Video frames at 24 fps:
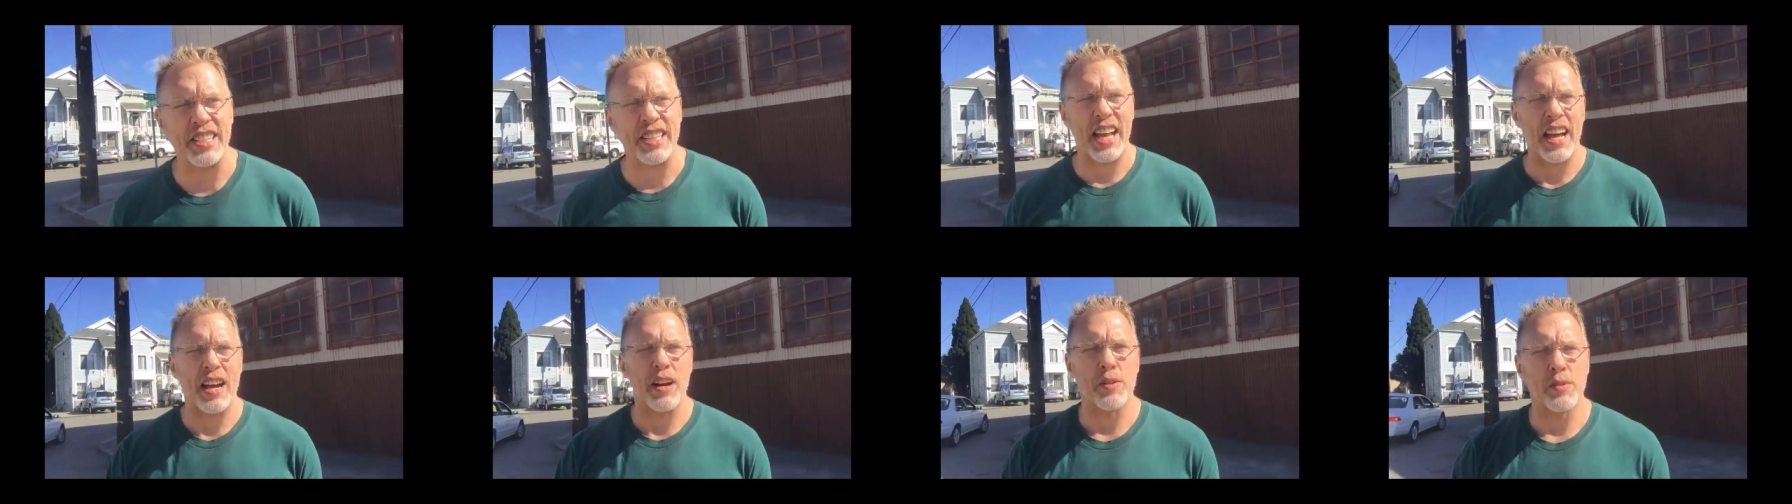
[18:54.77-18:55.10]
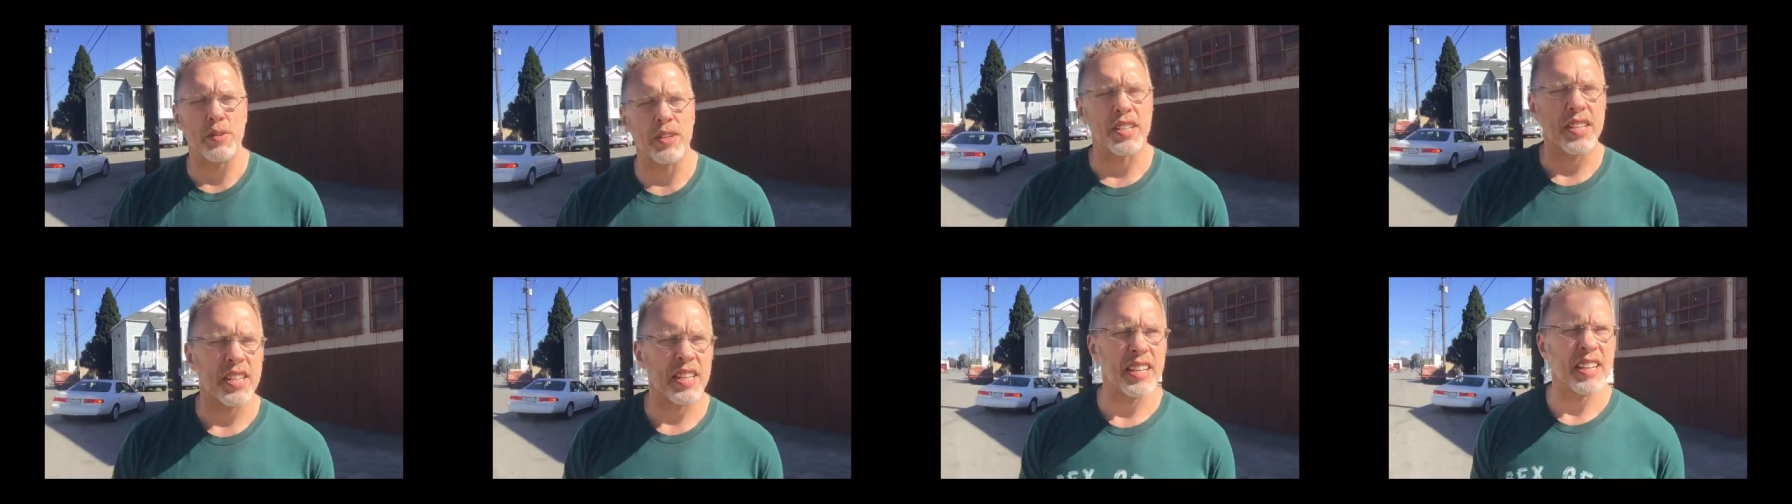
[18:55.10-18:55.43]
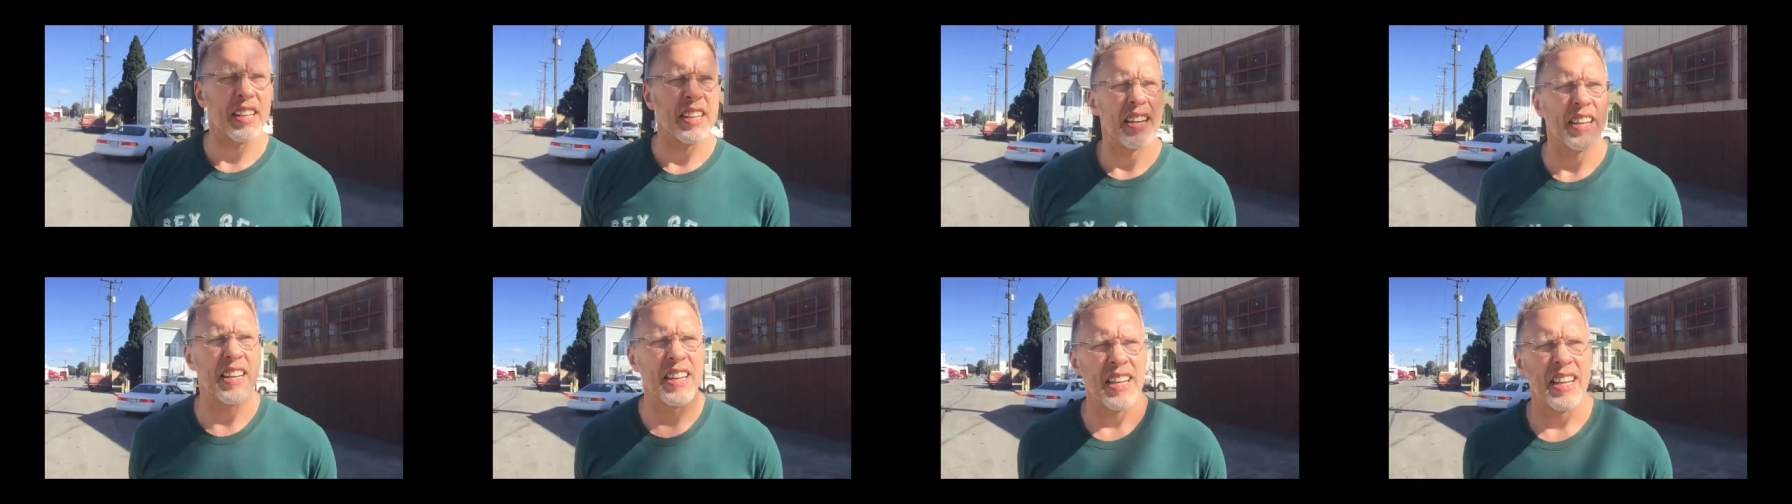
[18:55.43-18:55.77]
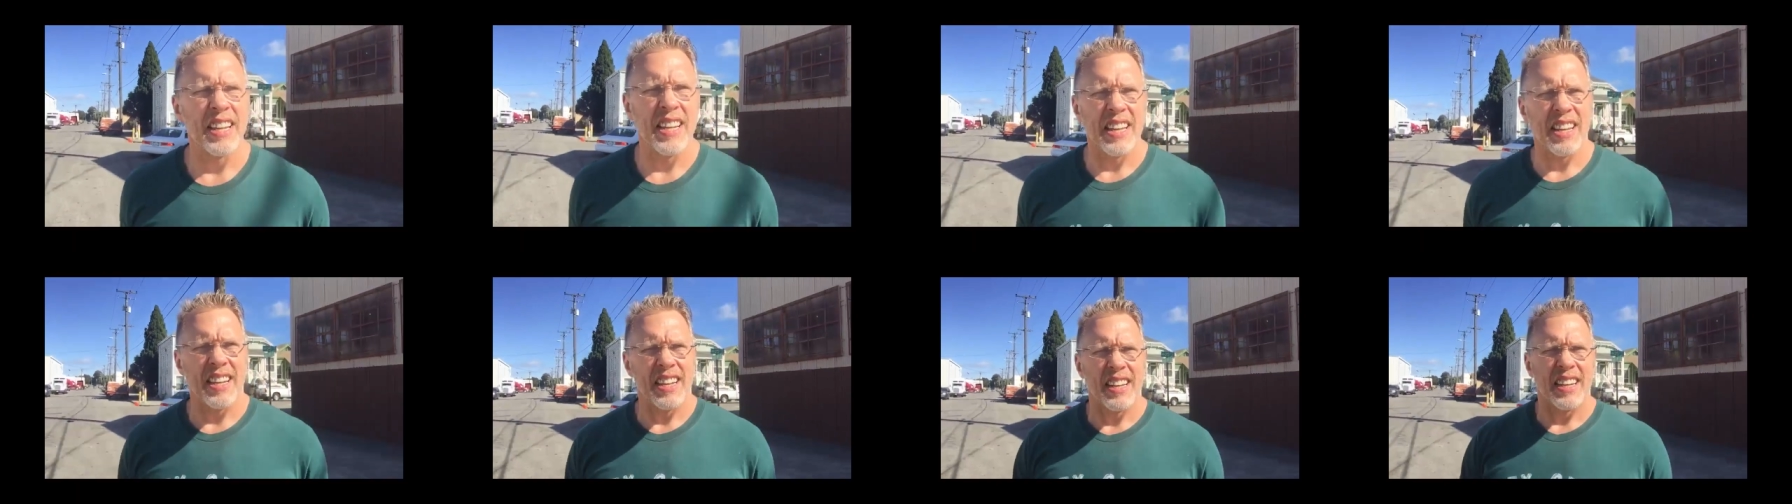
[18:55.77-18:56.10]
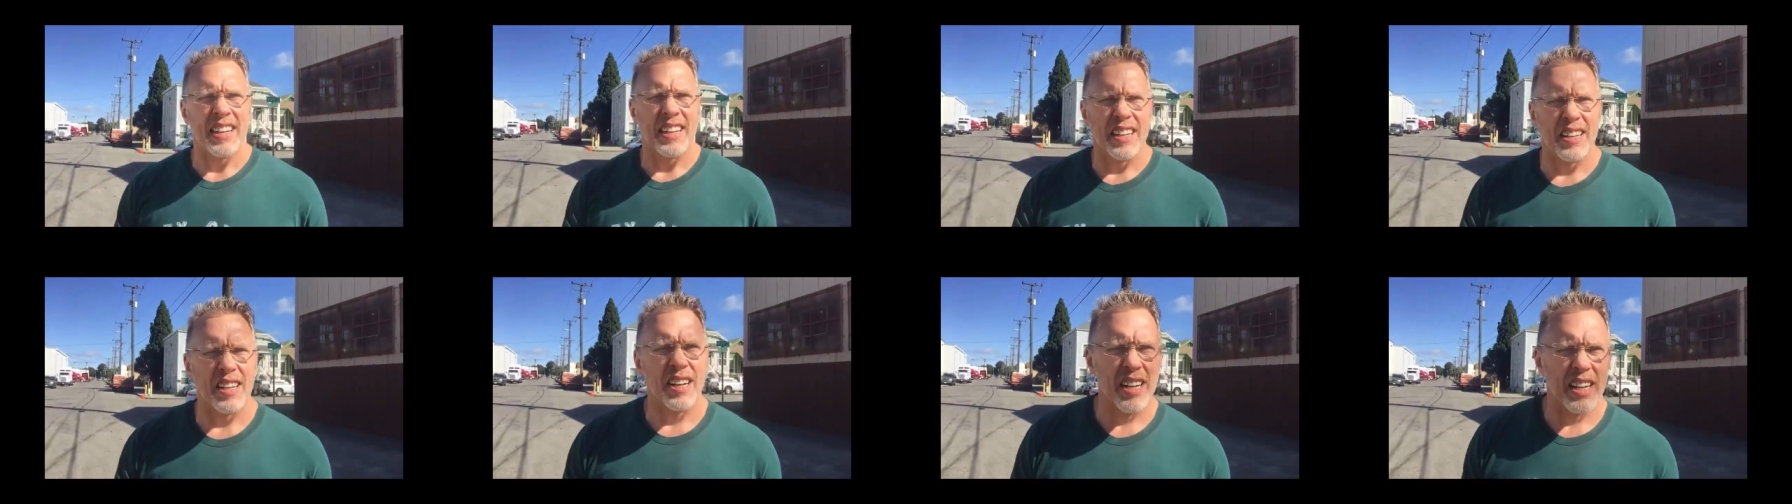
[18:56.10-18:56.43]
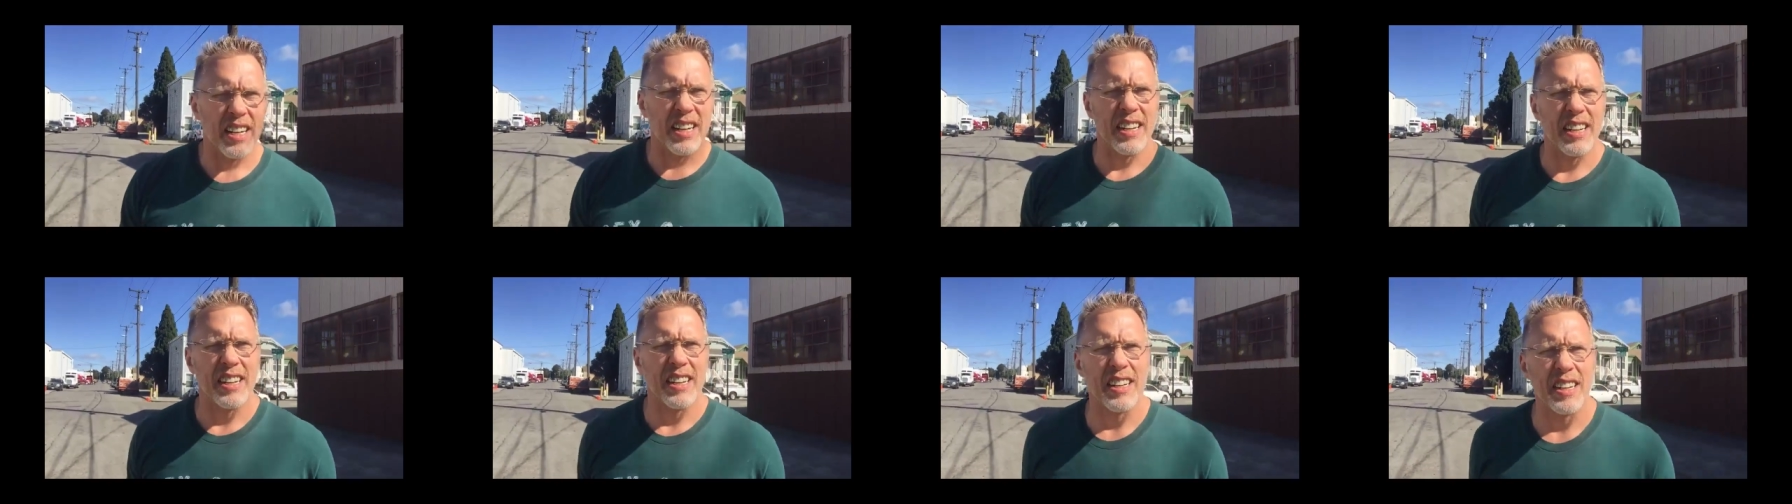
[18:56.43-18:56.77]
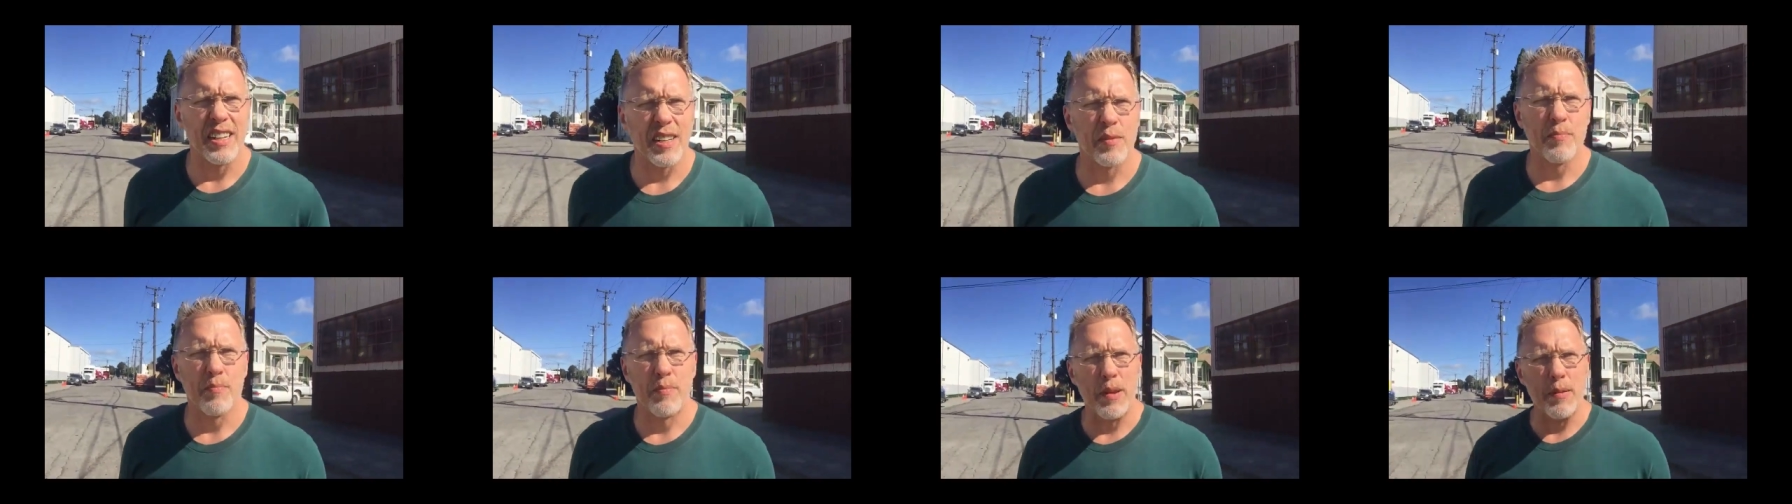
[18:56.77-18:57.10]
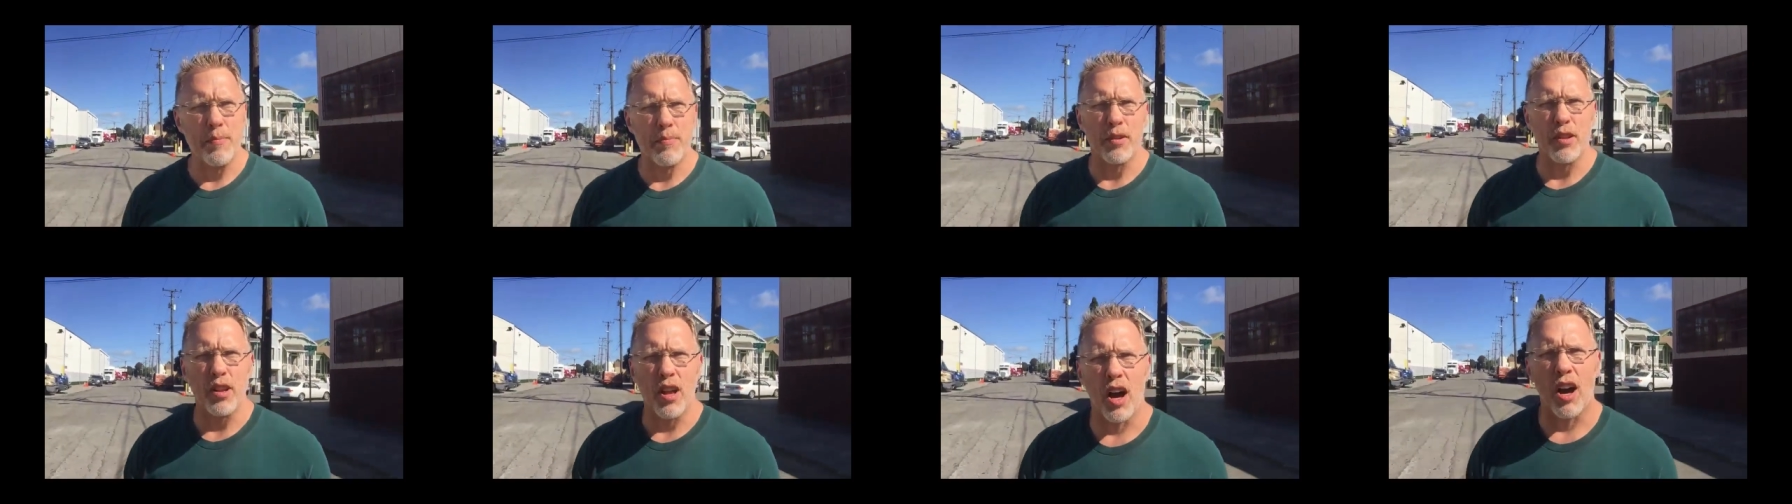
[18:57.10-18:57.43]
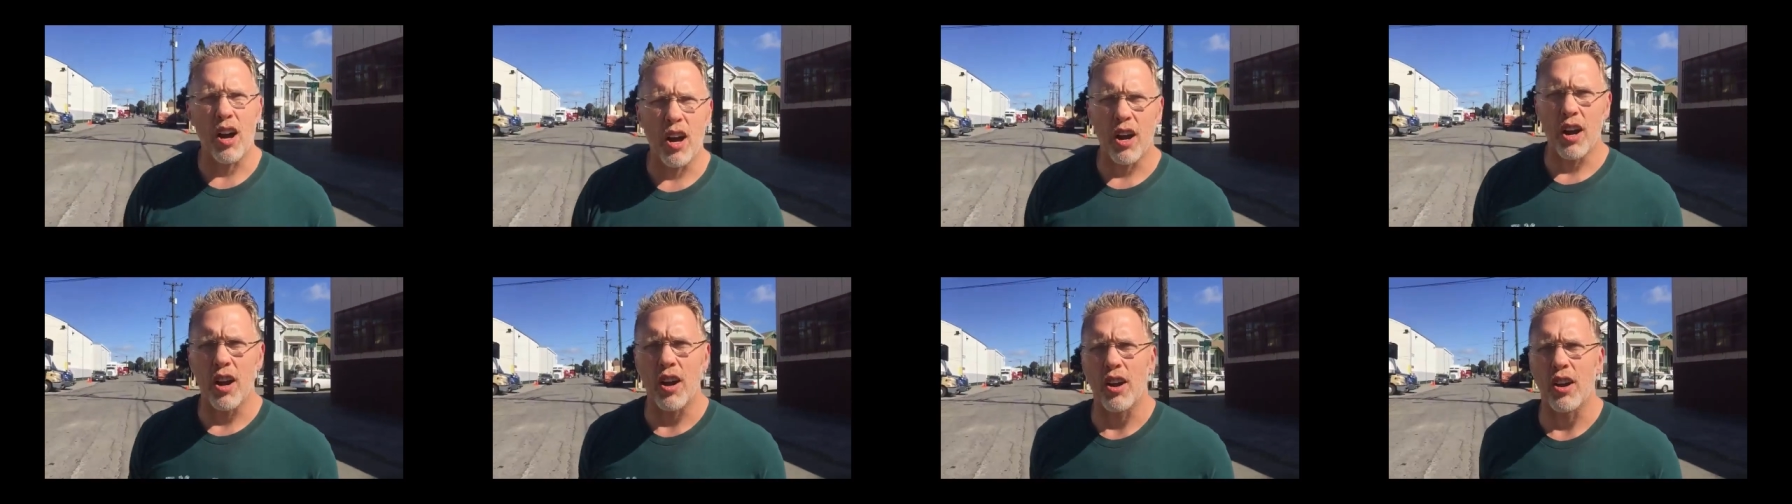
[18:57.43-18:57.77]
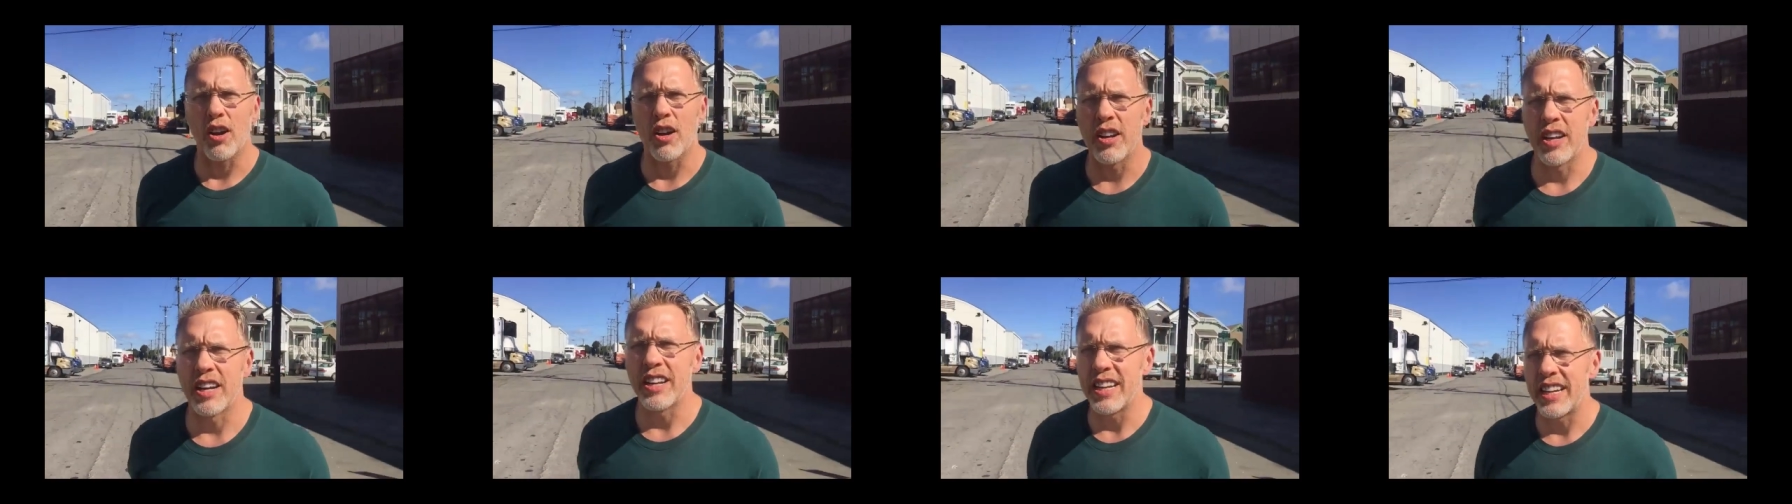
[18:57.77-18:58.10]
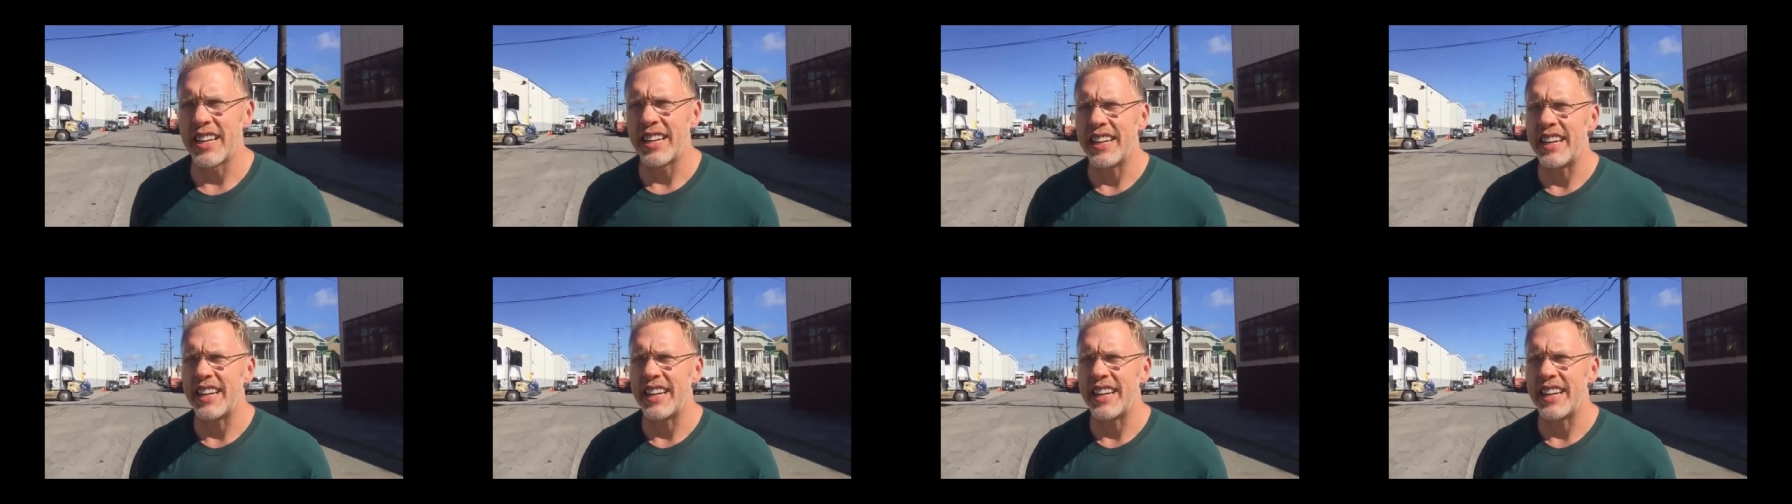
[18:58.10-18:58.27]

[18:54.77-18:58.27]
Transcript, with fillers: days out. Uh, people are